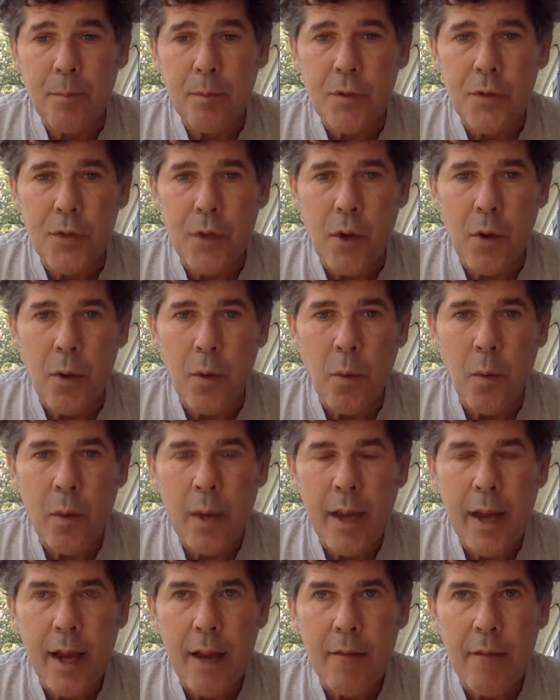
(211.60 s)
So
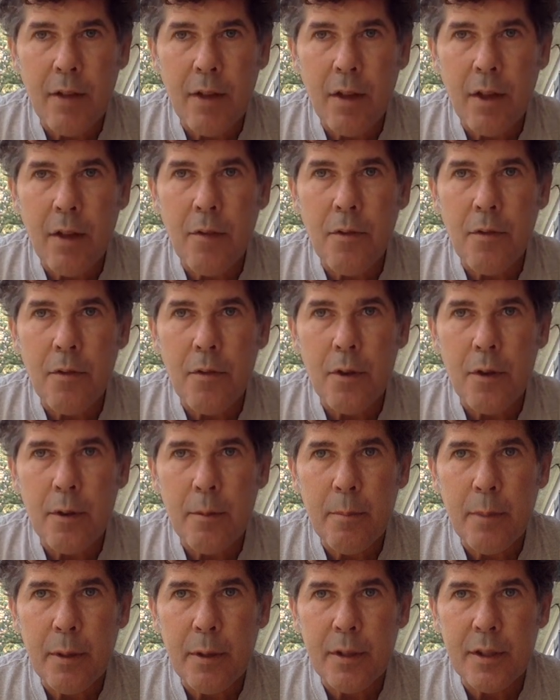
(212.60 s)
we have a
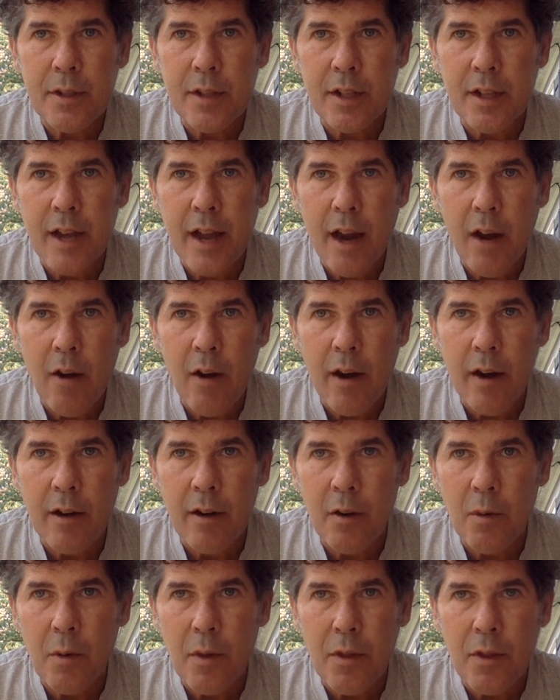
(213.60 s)
third-person
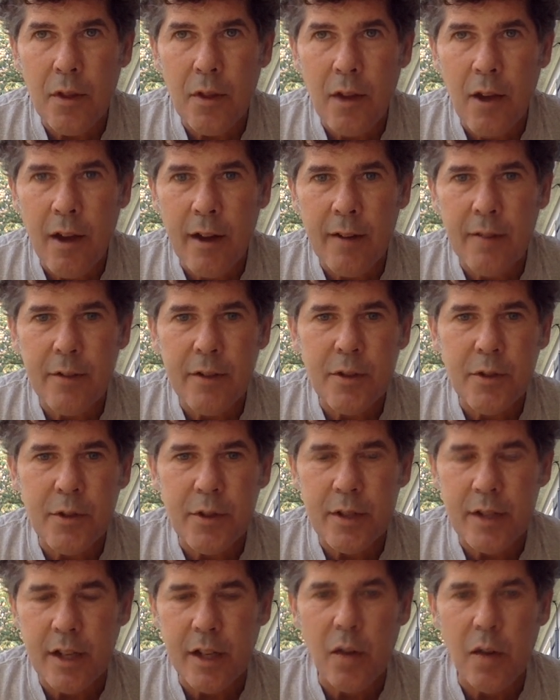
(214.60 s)
narrator with a lot of
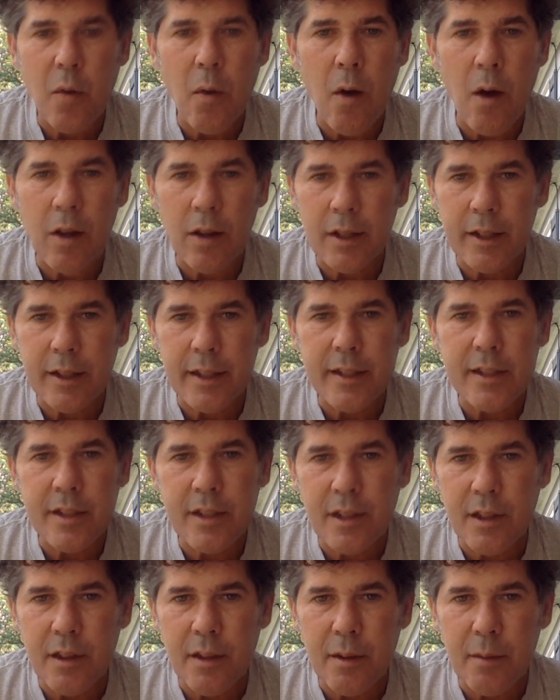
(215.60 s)
interesting qualities
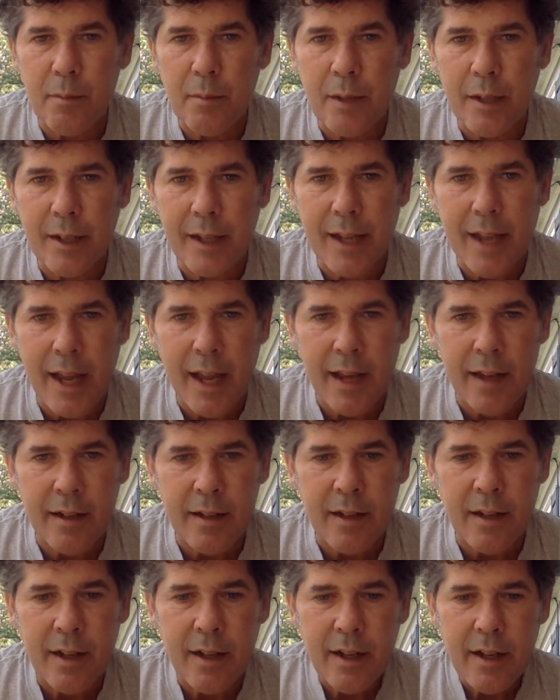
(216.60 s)
to them.
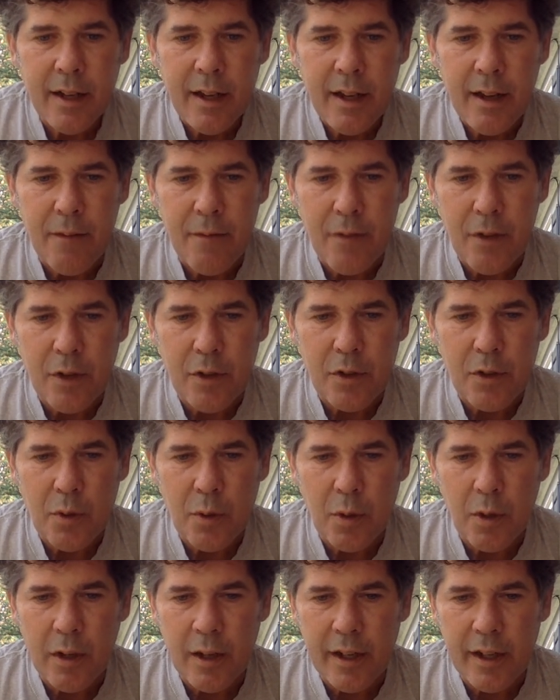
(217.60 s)
Again, if they're
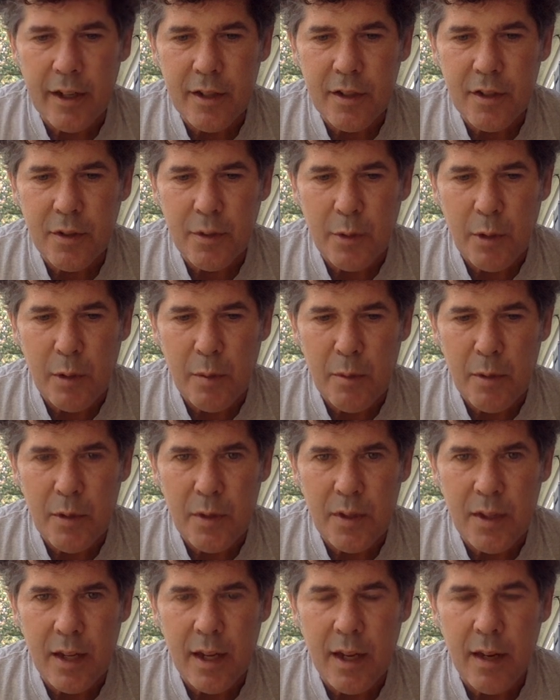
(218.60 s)
touring us through a
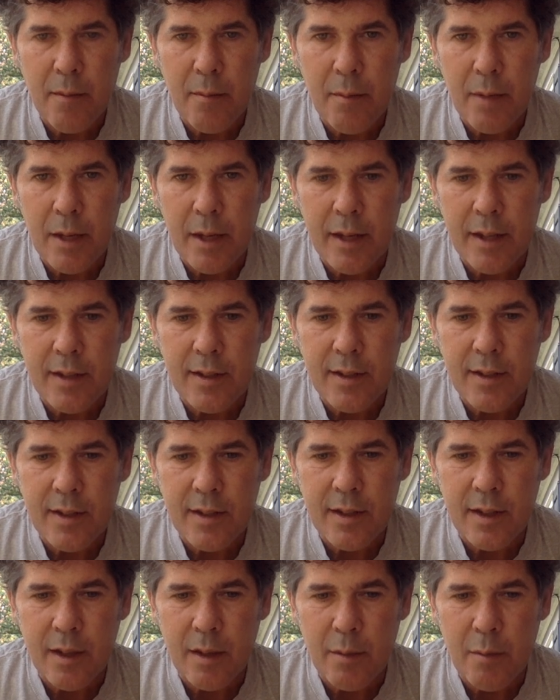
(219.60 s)
museum, it's
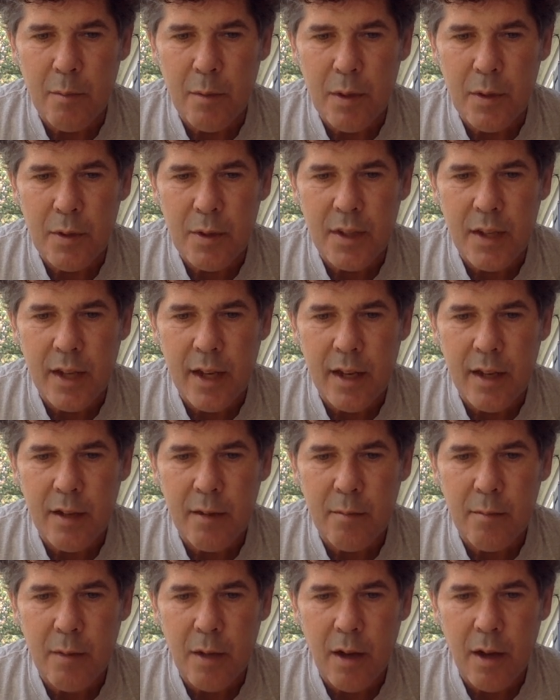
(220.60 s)
the
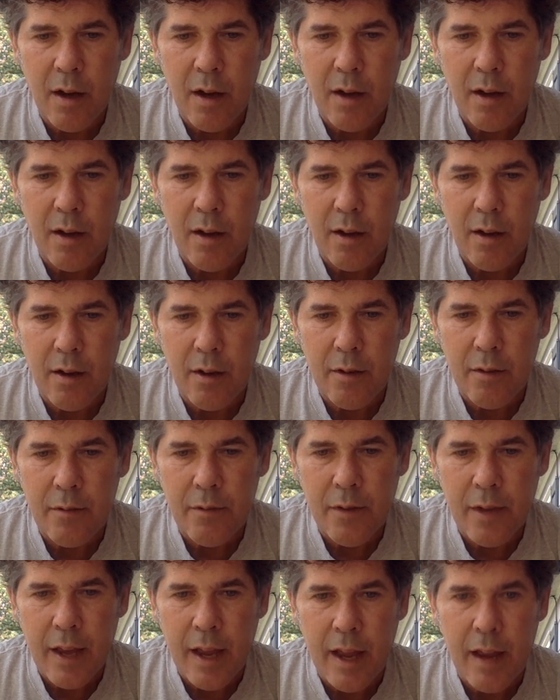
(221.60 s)
museum
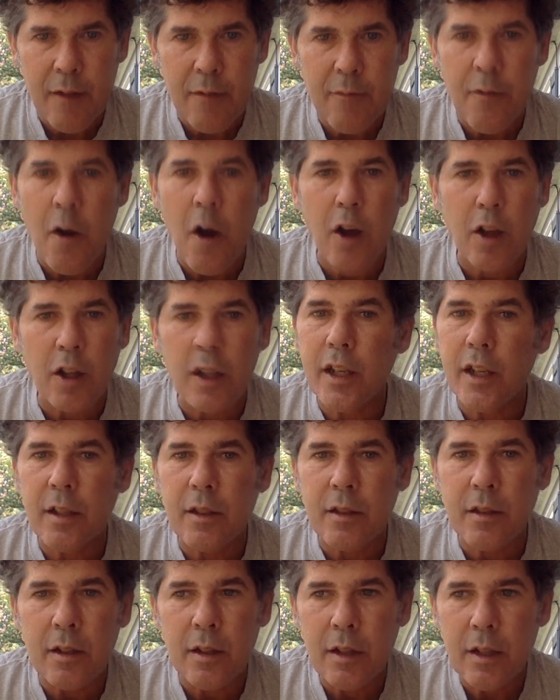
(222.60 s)
of a
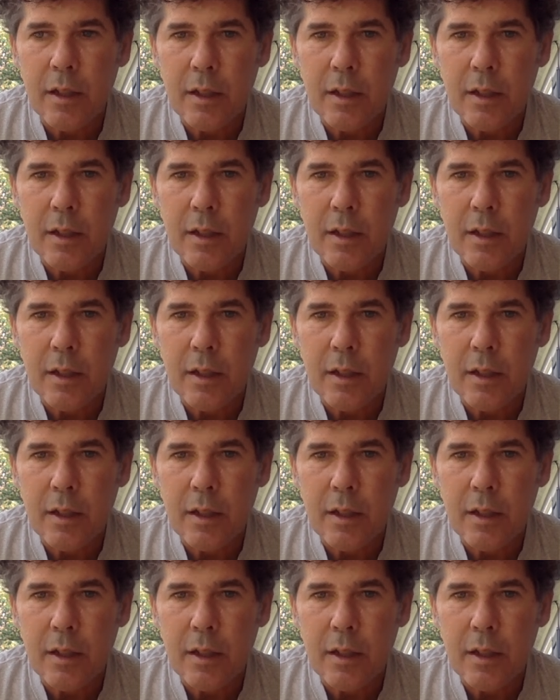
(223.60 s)
fallen,